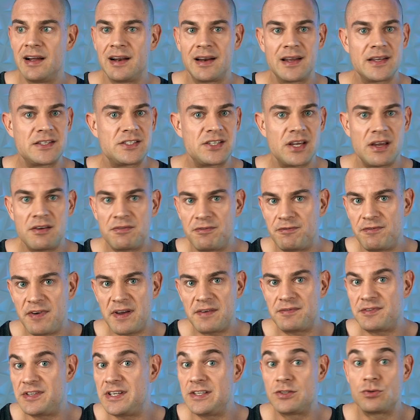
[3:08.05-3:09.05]
let's say
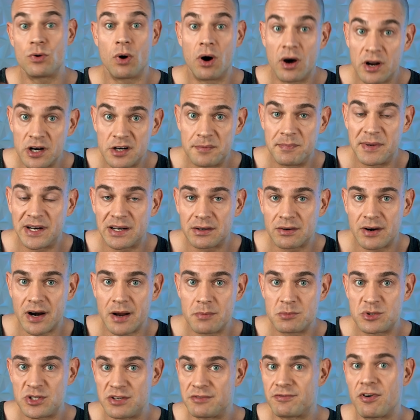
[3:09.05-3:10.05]
fifty to one hundred
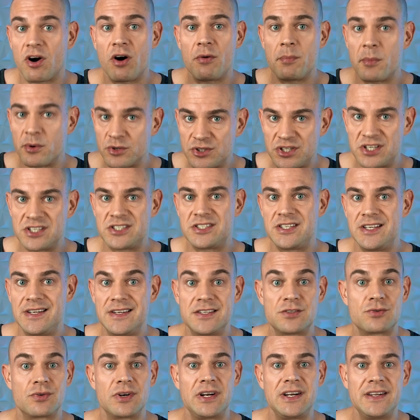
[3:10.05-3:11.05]
milligrams if homocysteine
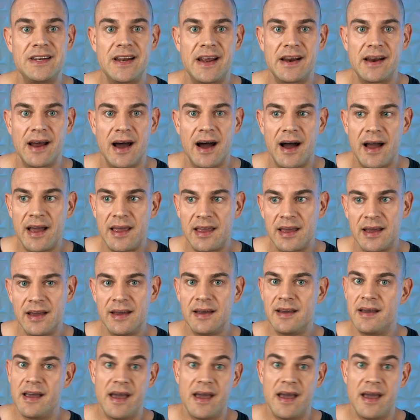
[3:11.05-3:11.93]
is really that high,